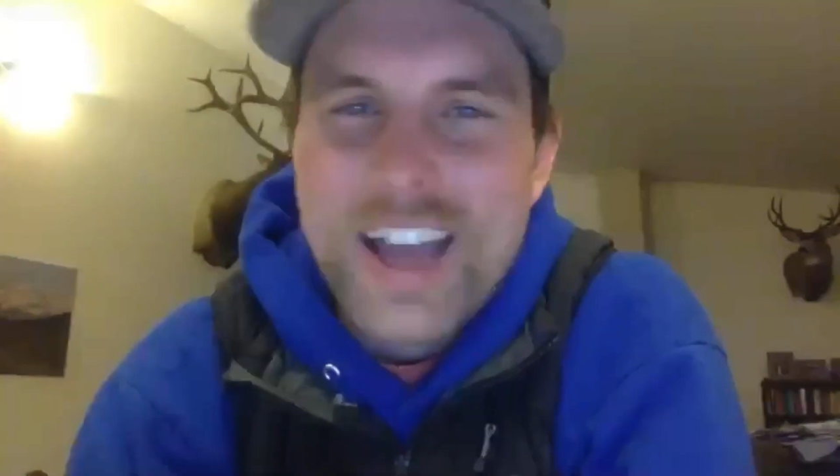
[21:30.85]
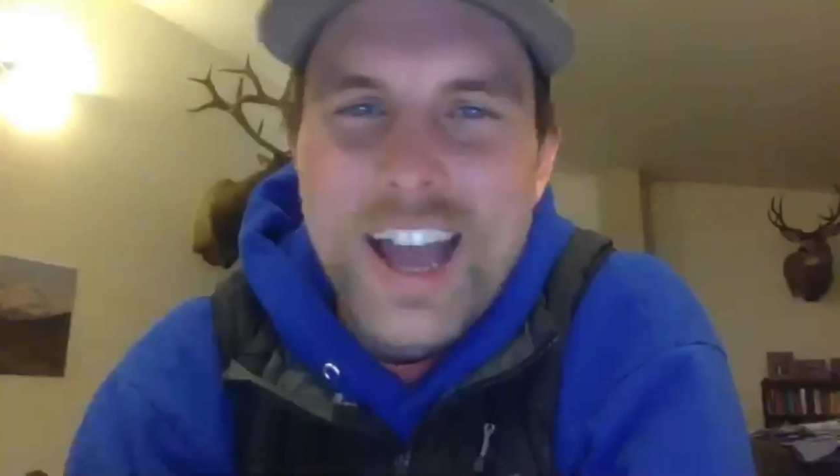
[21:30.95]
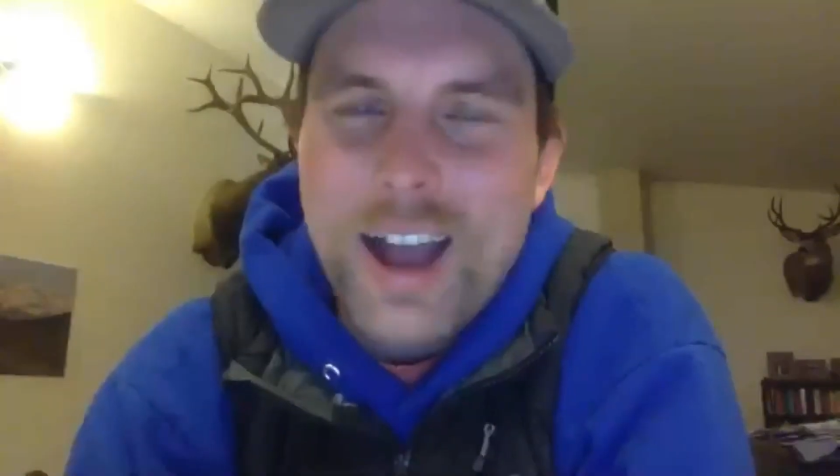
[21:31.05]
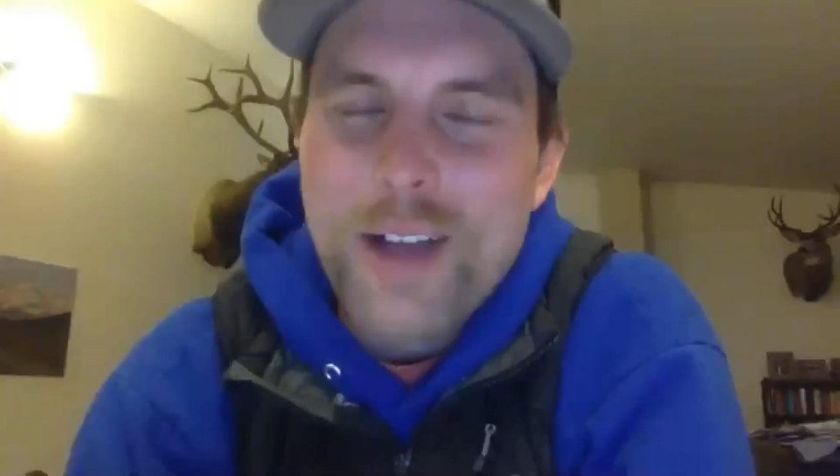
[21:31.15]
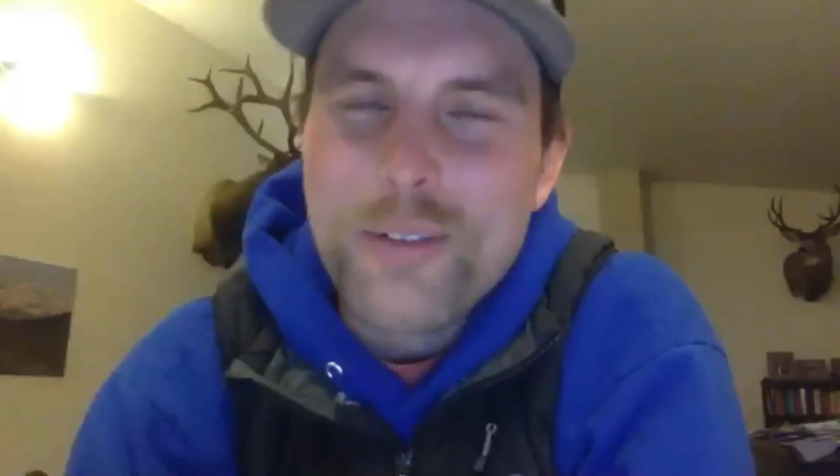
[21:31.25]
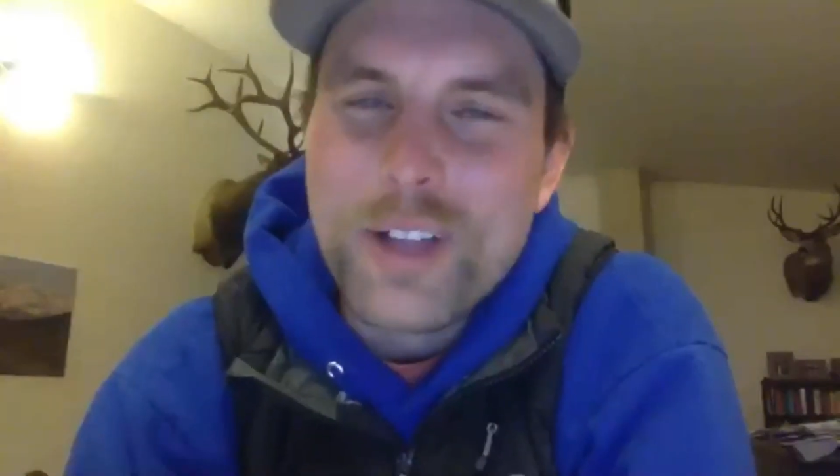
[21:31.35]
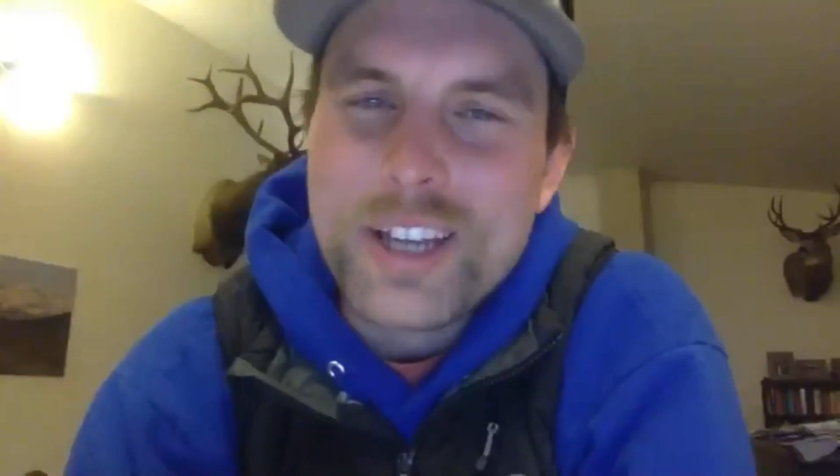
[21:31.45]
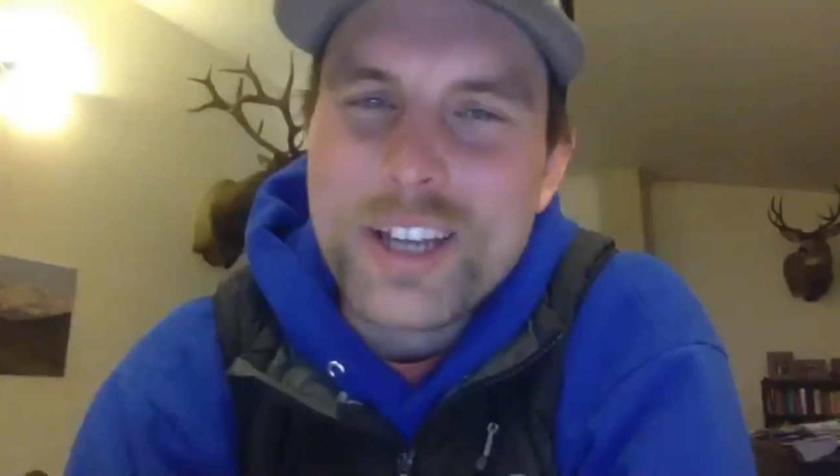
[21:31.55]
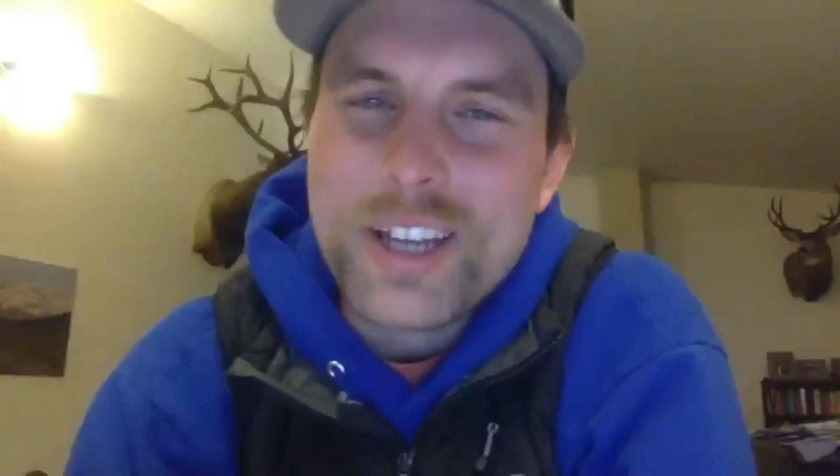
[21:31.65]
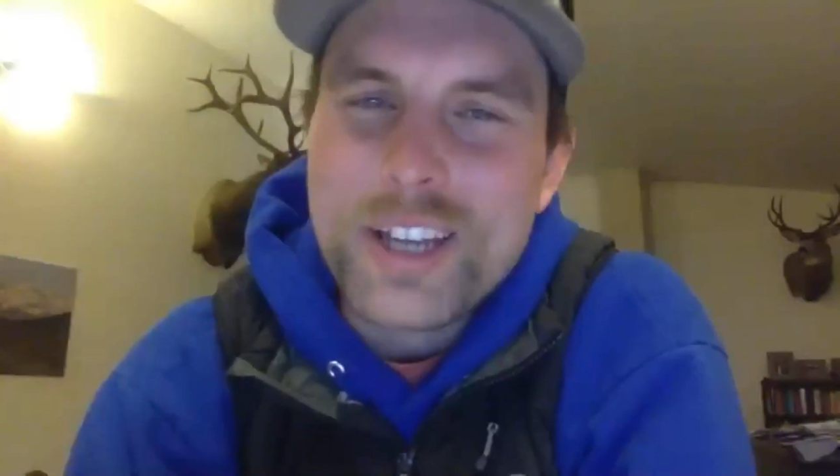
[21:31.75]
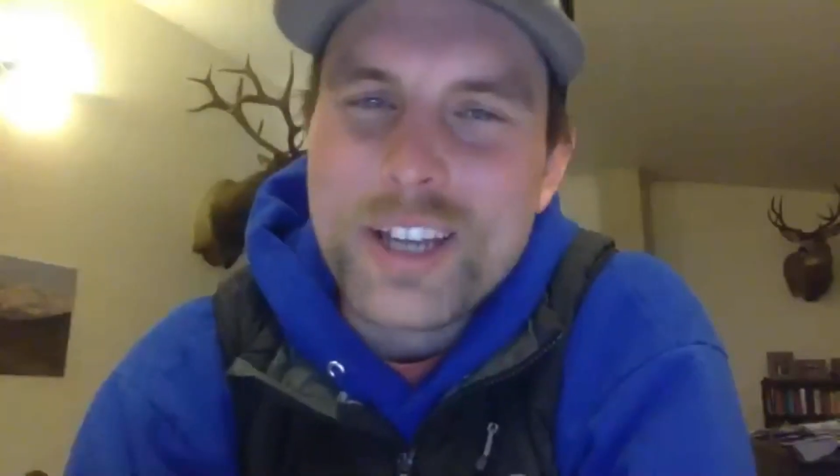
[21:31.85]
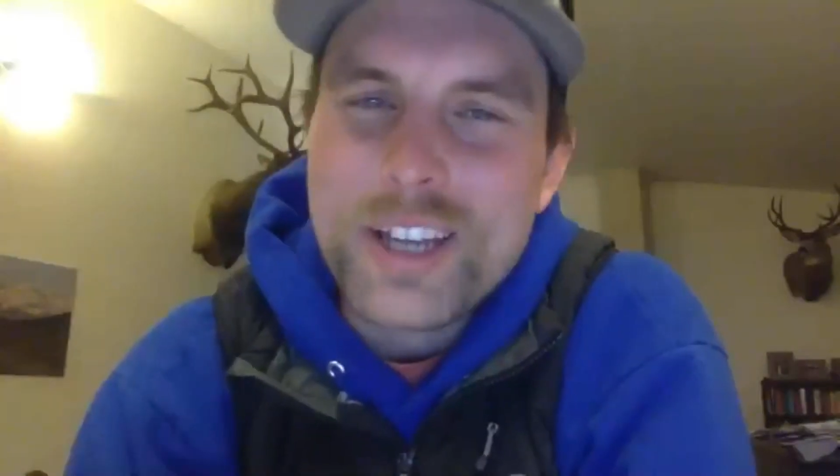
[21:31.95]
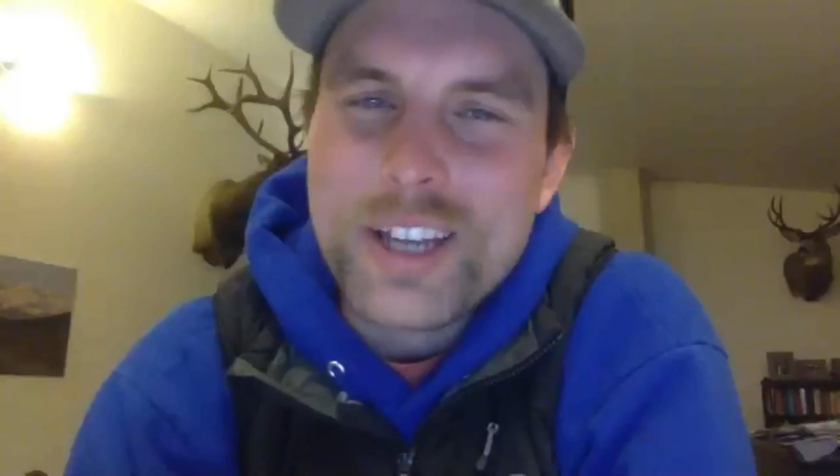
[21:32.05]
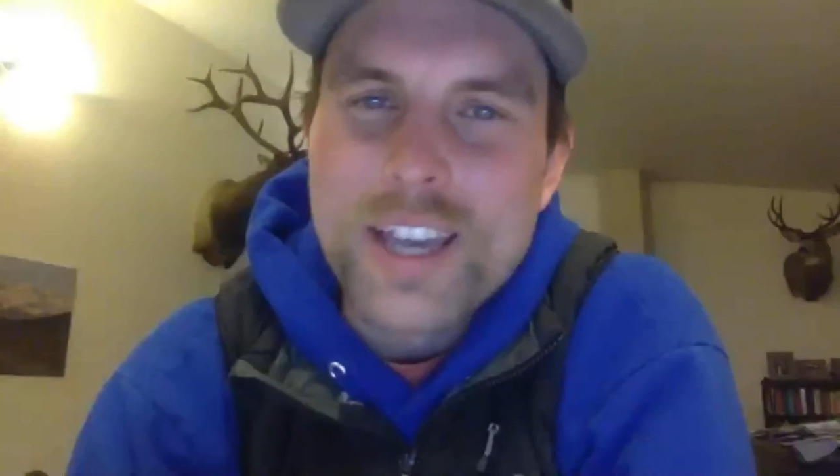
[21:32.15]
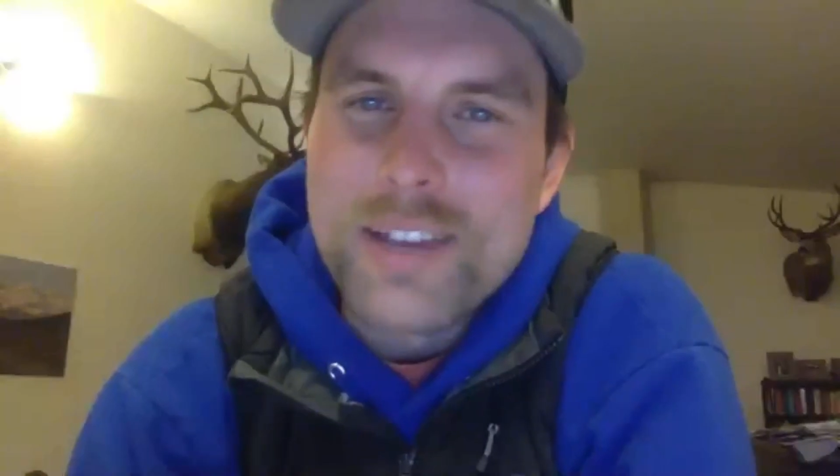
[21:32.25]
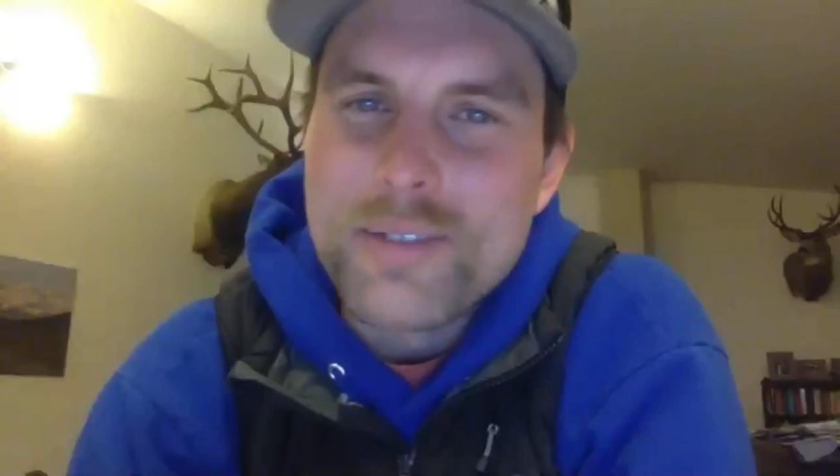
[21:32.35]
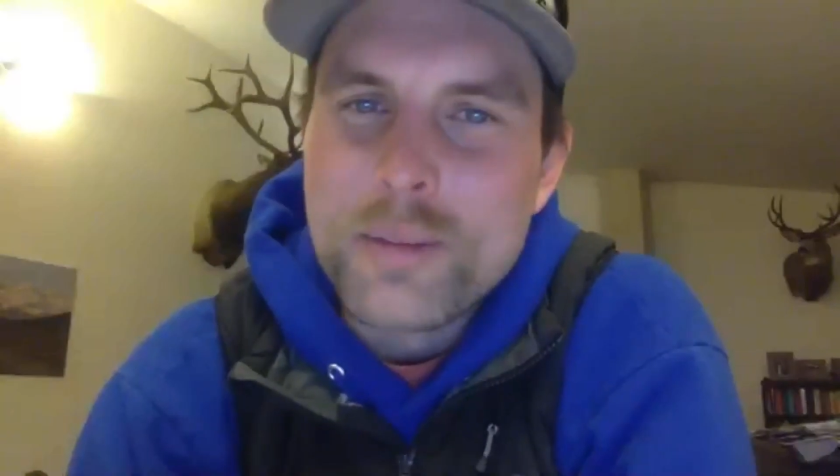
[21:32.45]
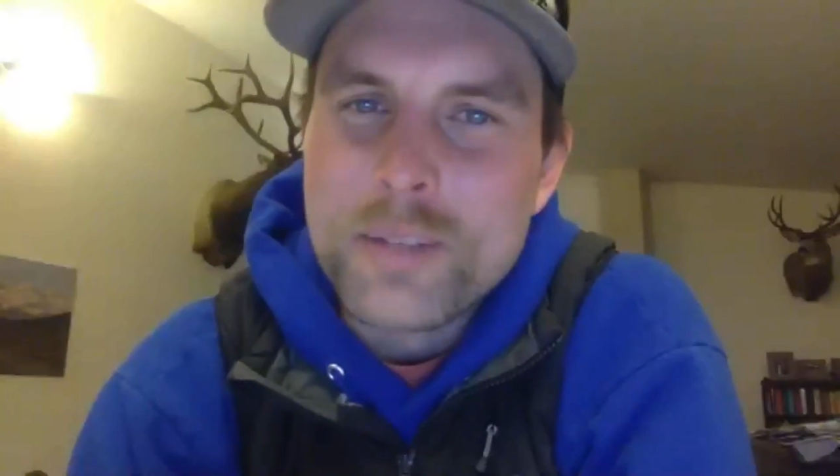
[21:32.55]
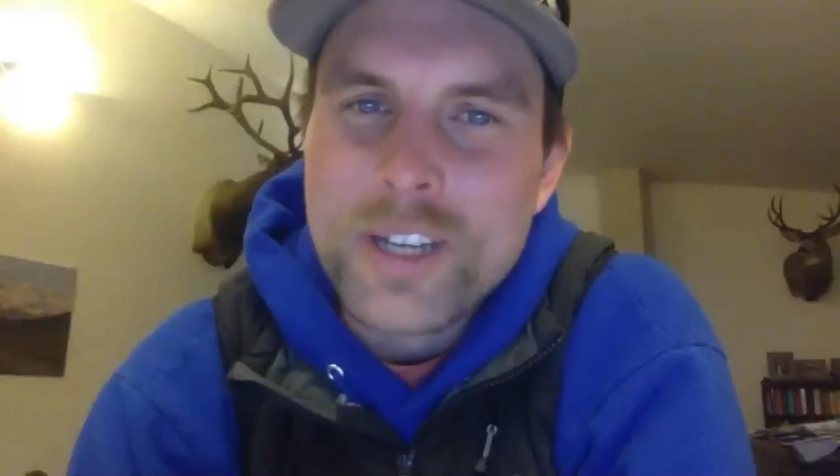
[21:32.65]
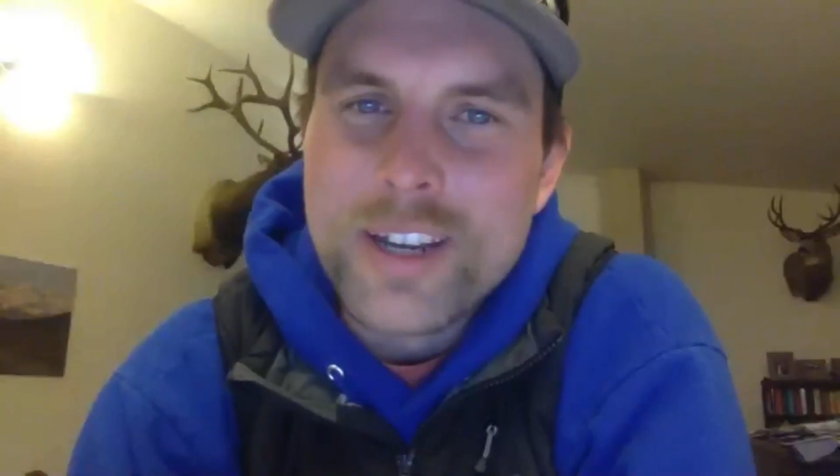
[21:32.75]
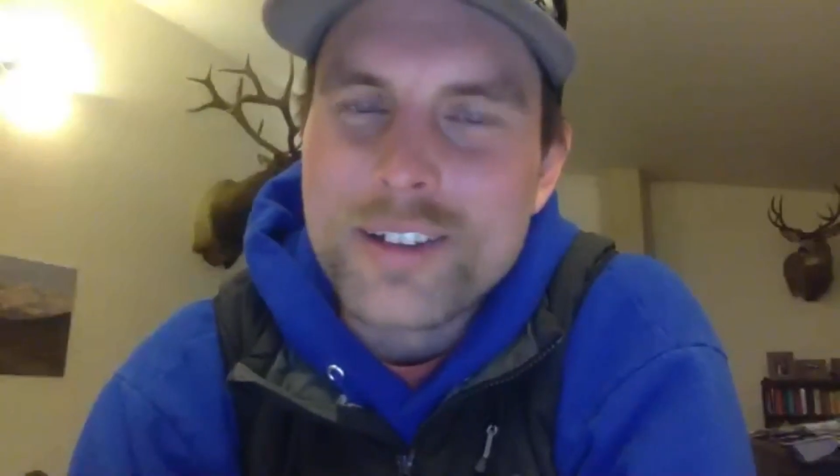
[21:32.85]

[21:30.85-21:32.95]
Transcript: I've like never saved them, you know.